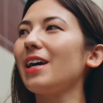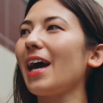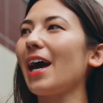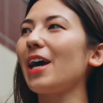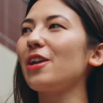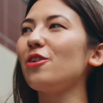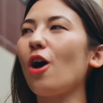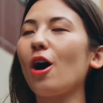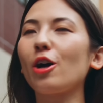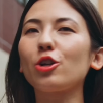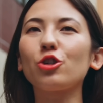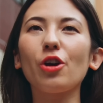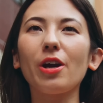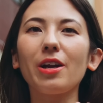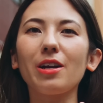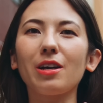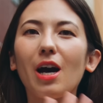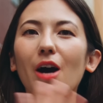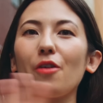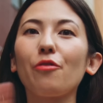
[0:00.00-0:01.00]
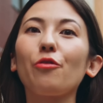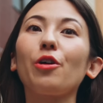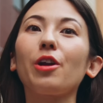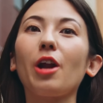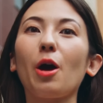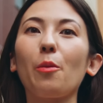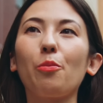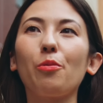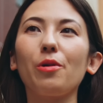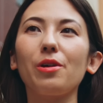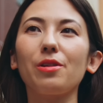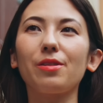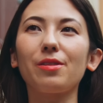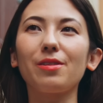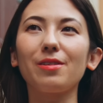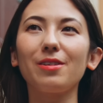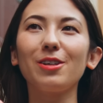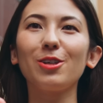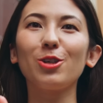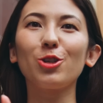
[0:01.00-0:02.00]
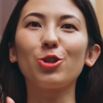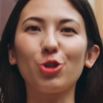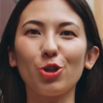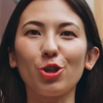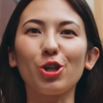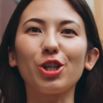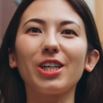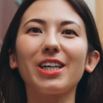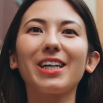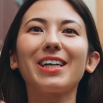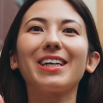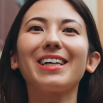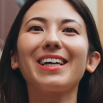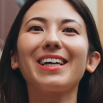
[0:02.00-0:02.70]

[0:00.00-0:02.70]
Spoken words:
and not try to cover it up with sugar